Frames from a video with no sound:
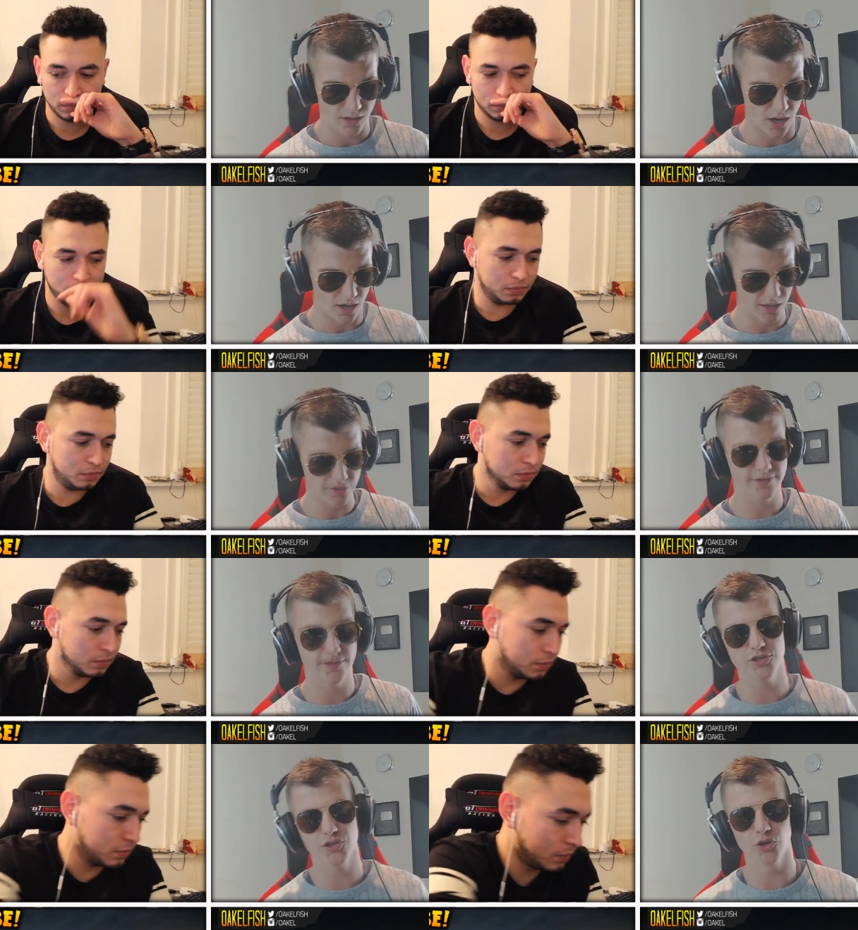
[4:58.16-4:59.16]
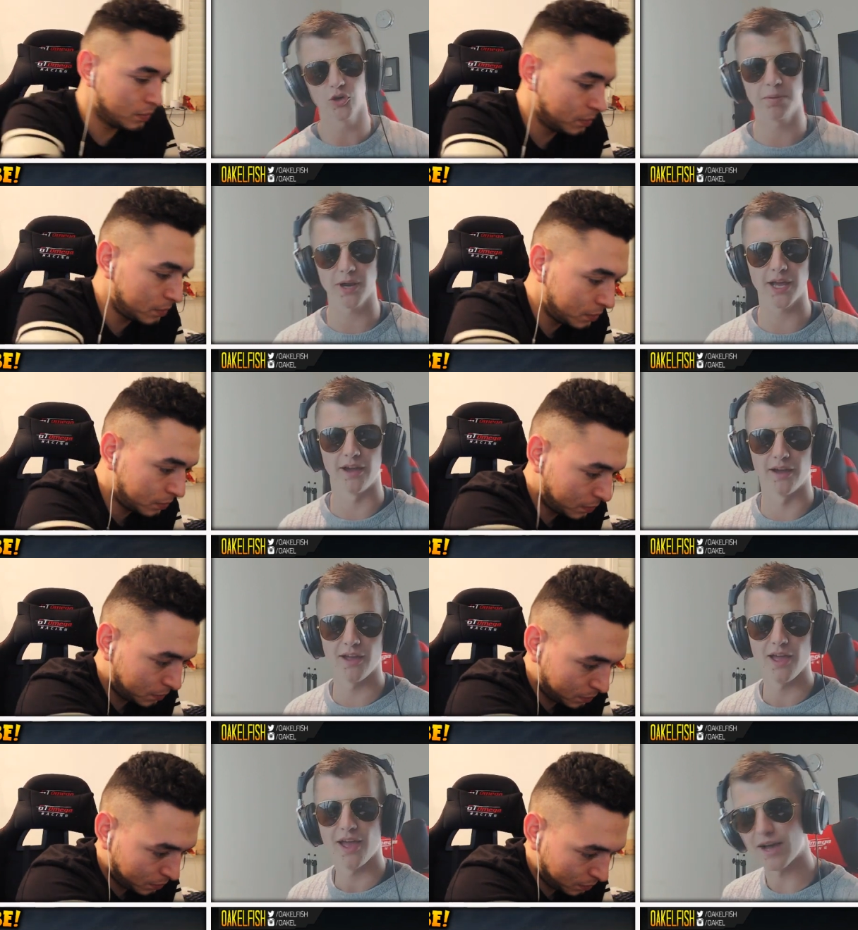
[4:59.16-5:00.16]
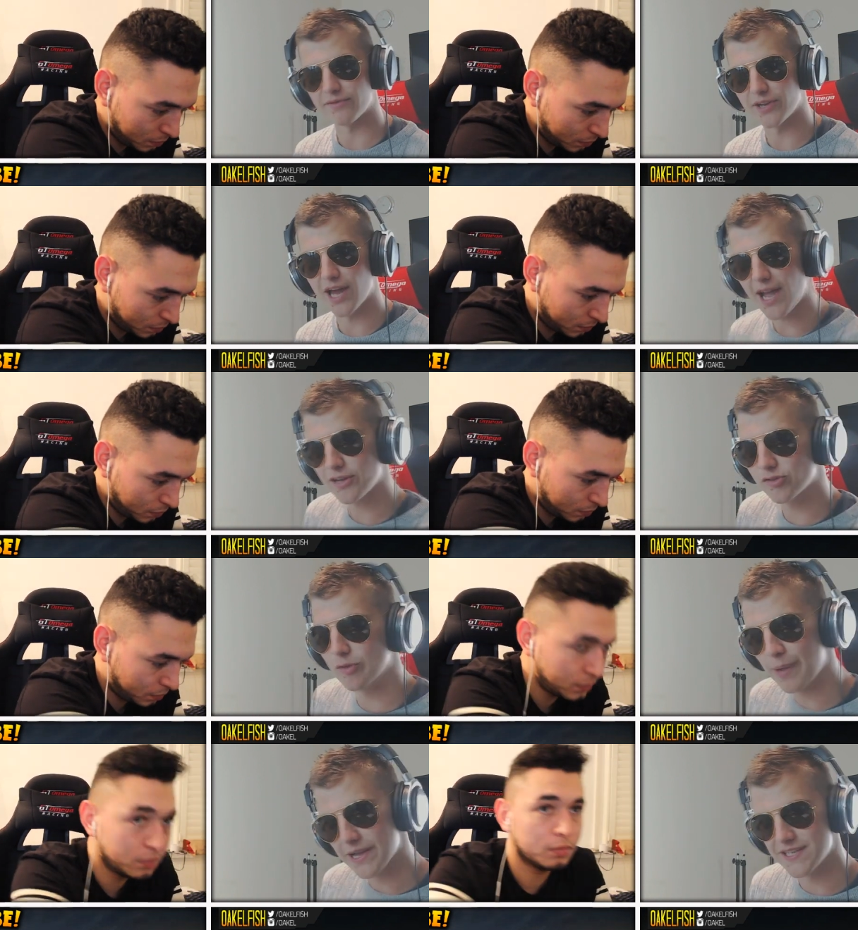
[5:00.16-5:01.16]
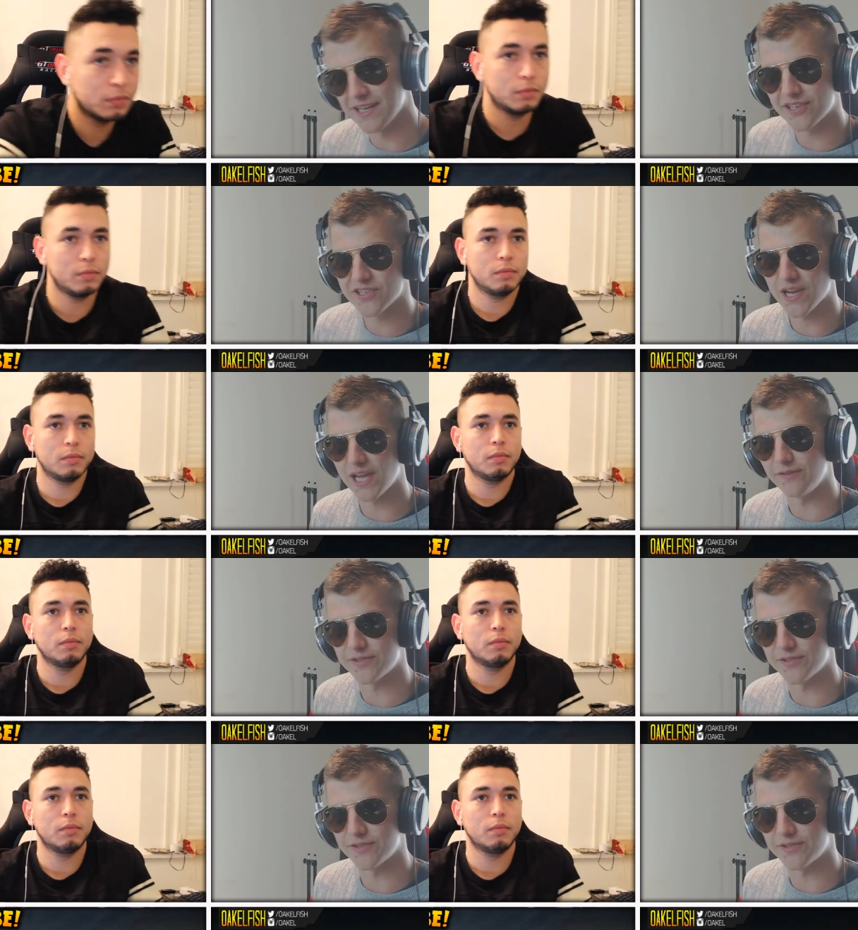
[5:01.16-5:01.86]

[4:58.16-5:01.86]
Speaker 1: Uh, does your player have an acrobatic save